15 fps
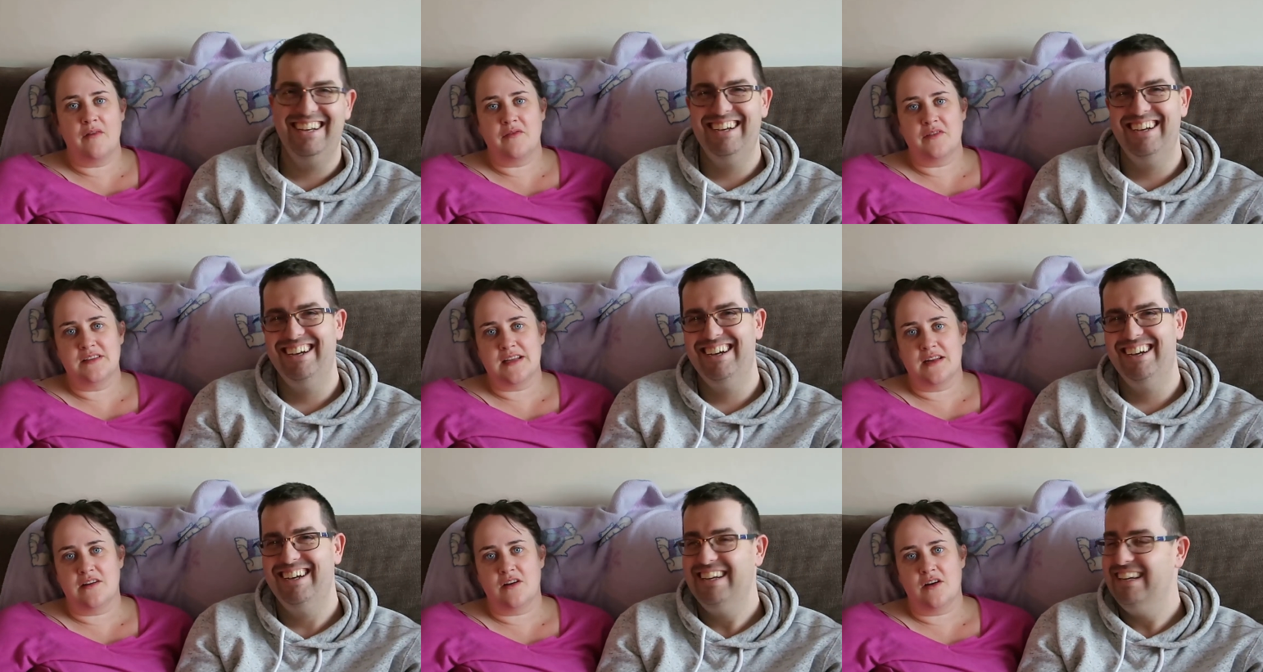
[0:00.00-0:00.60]
Speaker 1: out for
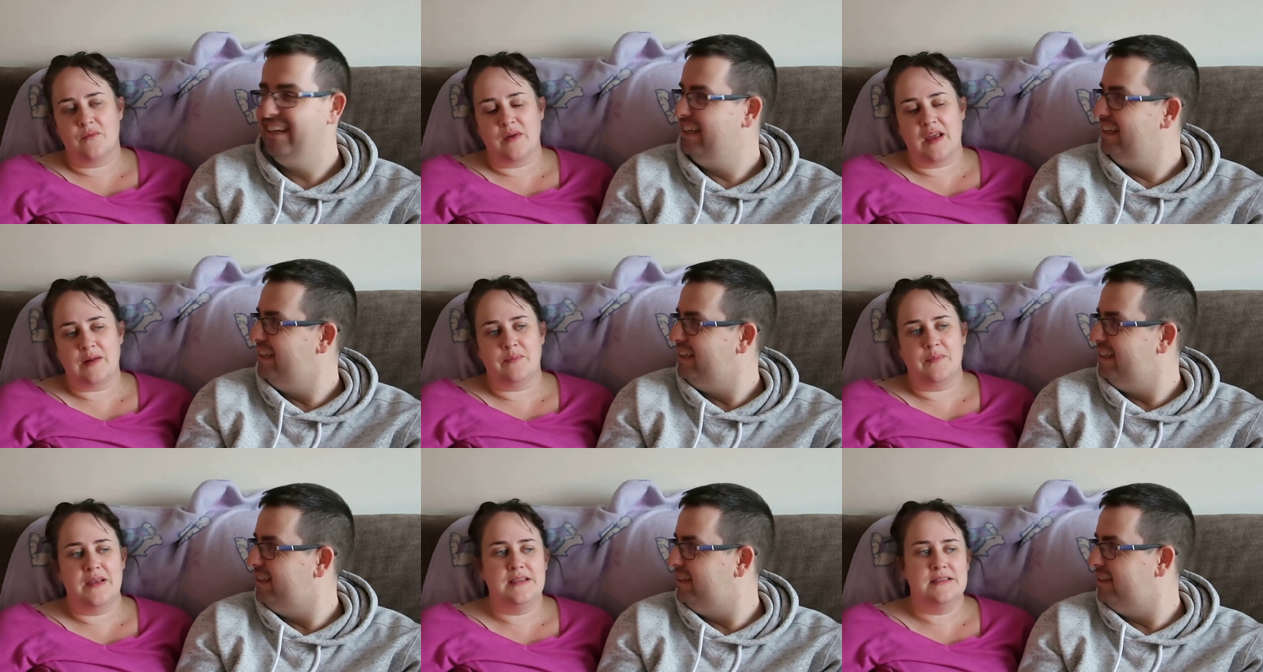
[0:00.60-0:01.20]
dinner and we had
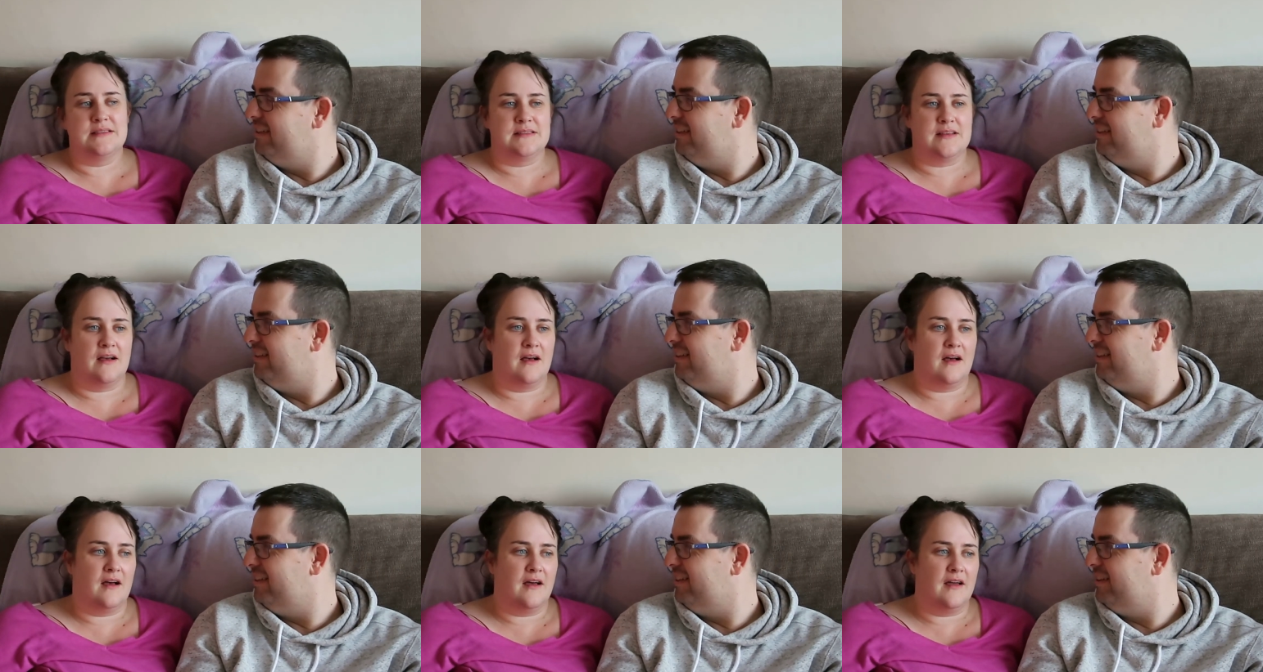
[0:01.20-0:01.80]

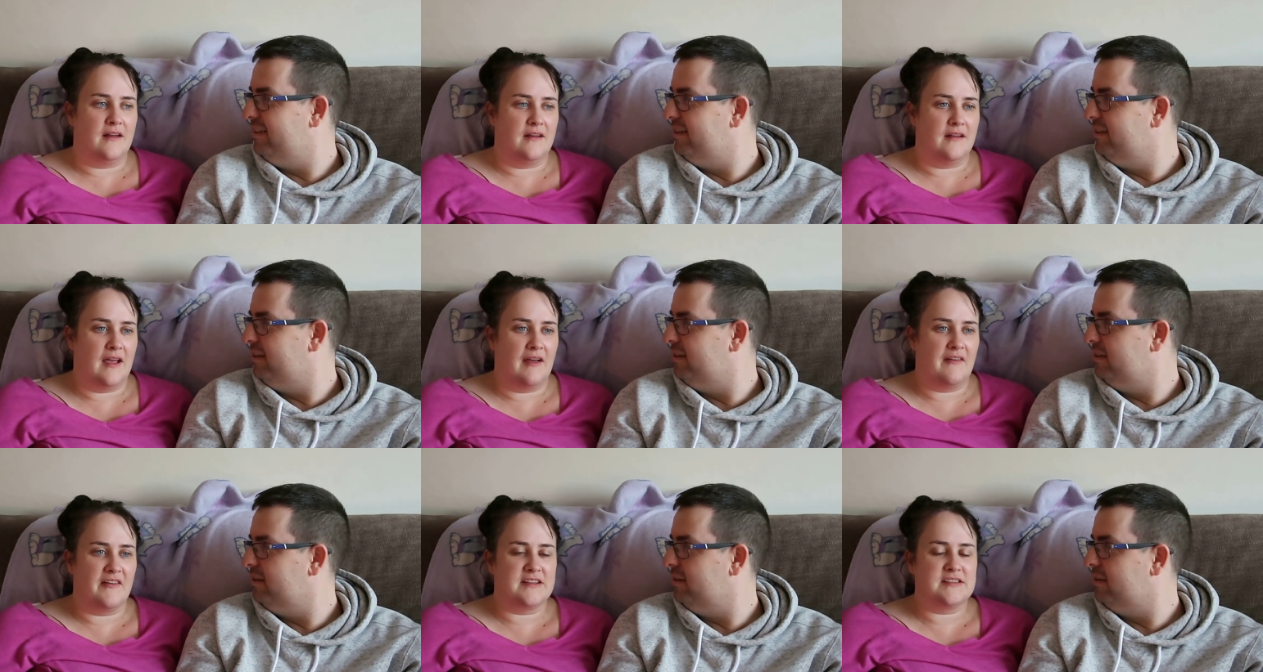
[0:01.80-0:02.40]
pizza, and
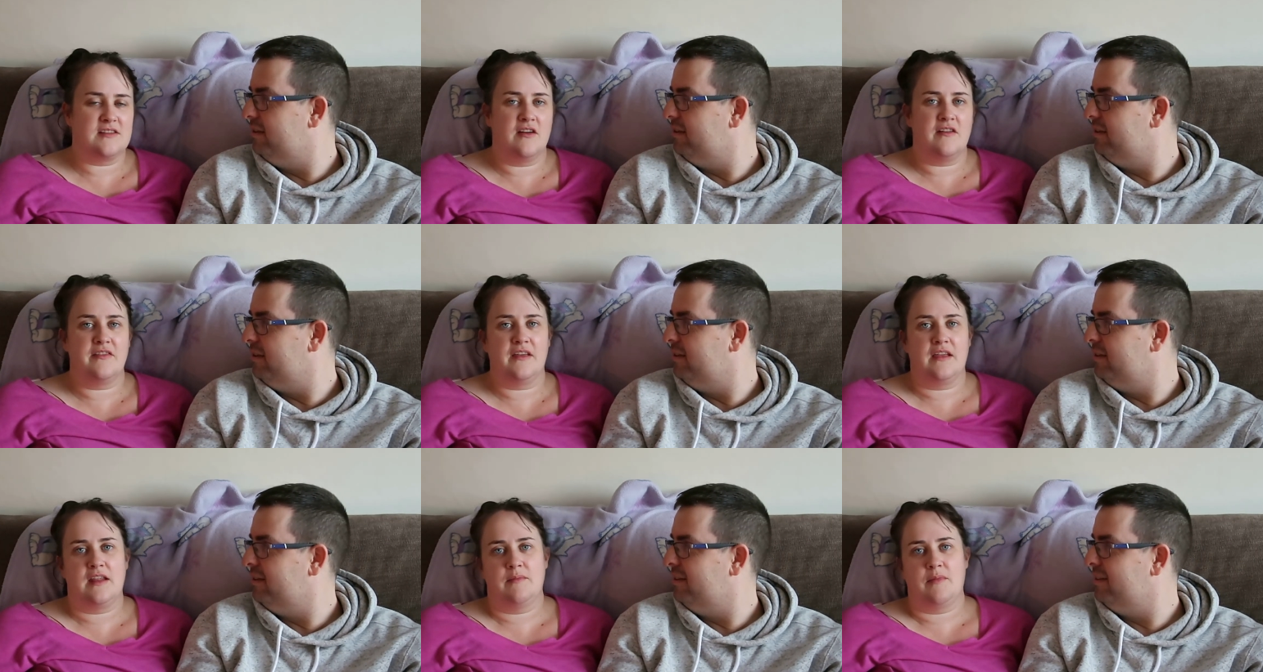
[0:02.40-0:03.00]
if I start
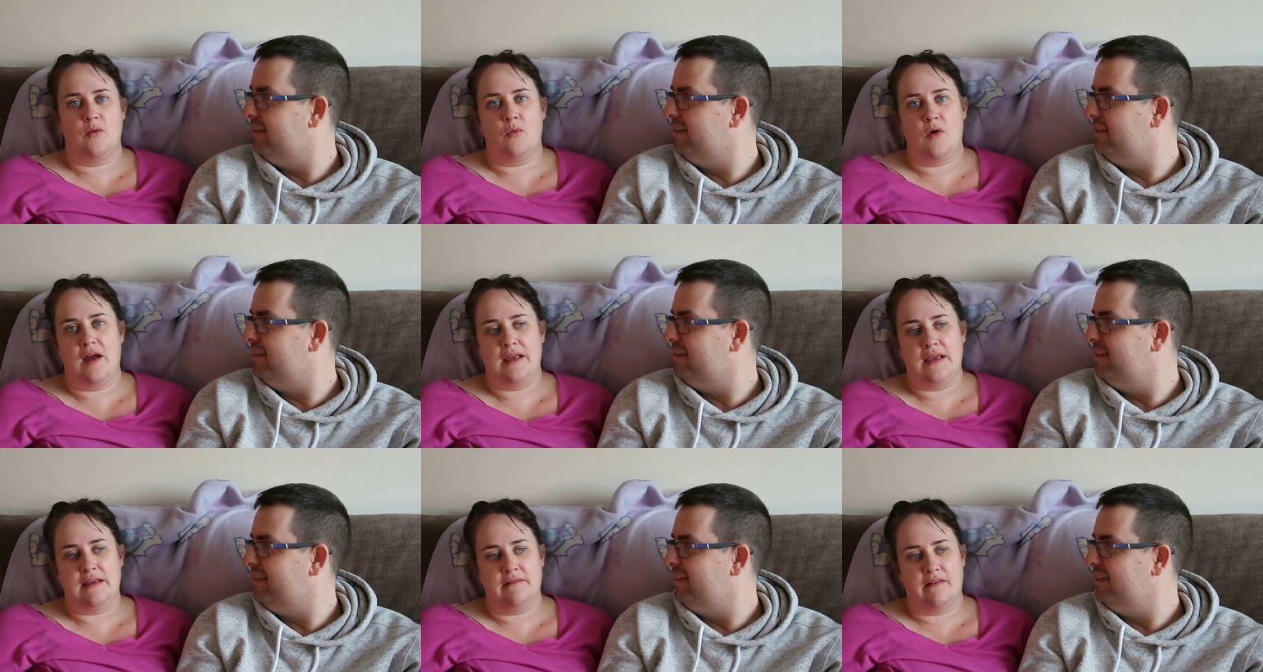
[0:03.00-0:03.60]
thinking about what I
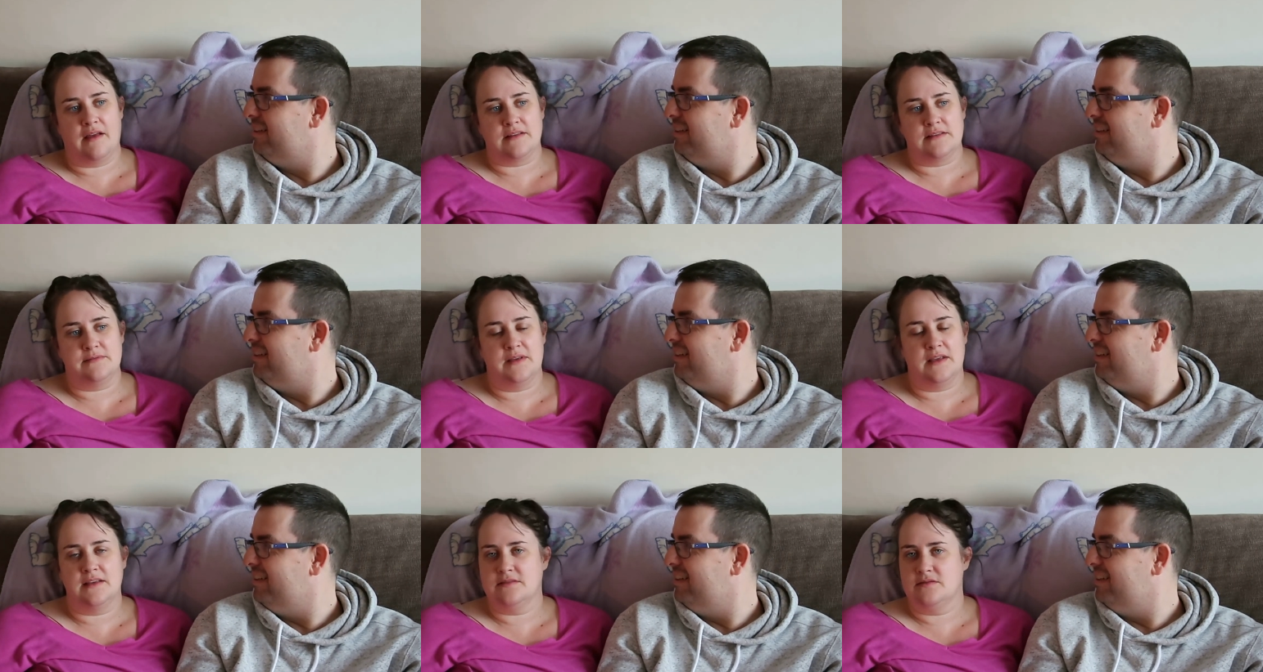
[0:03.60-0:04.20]
ate last
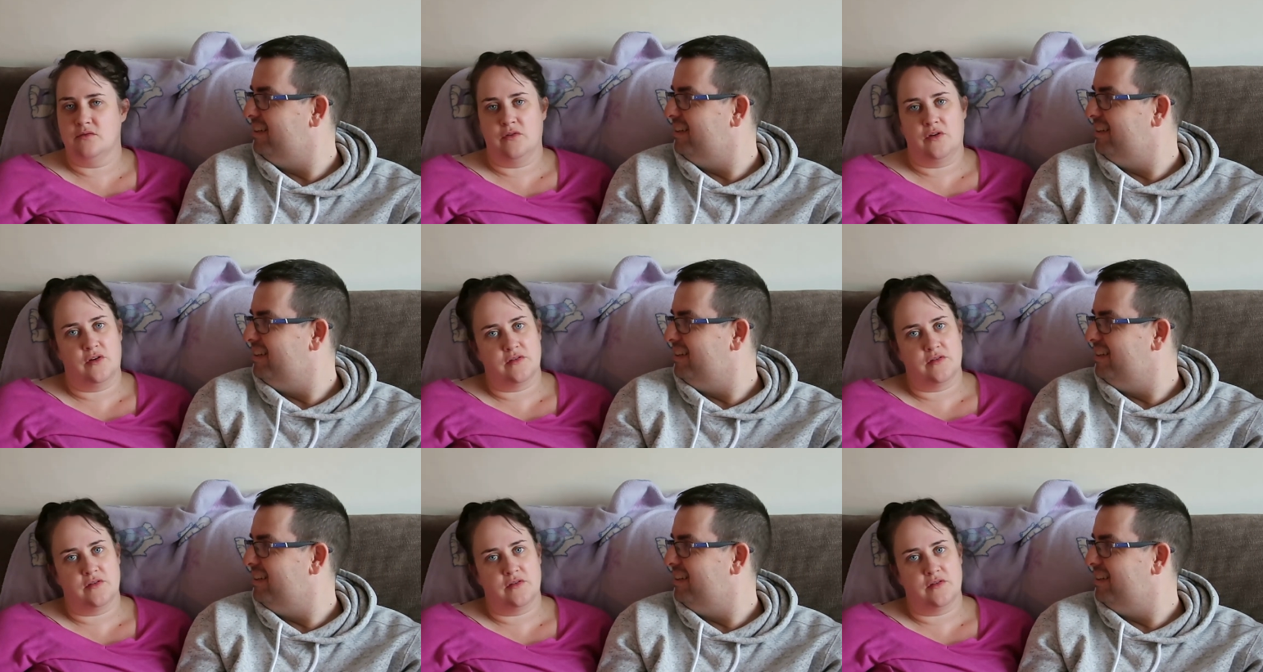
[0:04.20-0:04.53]
week, it's not